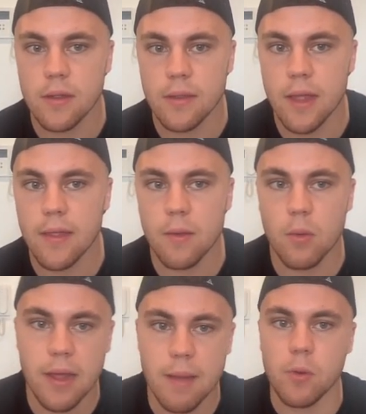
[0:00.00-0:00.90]
that they want
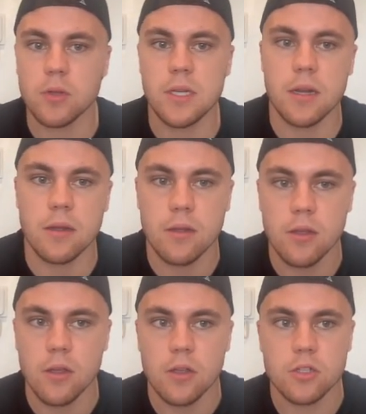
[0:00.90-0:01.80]
to get booked in.
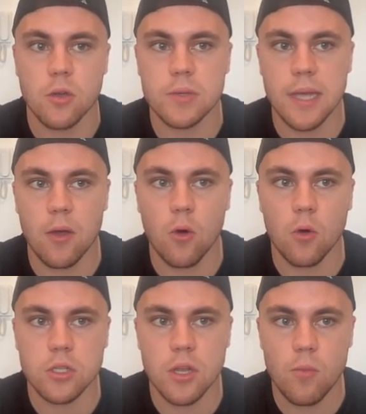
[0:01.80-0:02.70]
So we say,
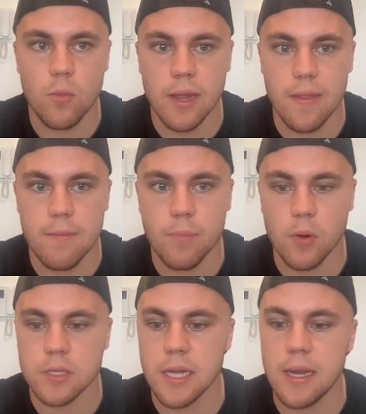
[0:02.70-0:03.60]
awesome, we get them
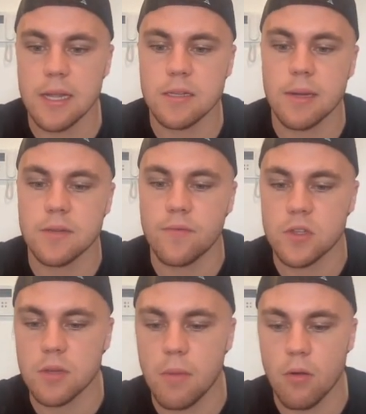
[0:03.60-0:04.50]
booked in. Let's imagine for
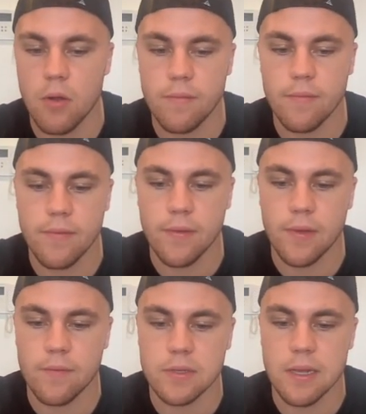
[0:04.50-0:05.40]
tomorrow,
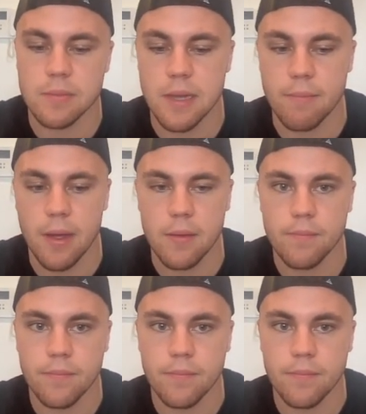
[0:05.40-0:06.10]
15th of September.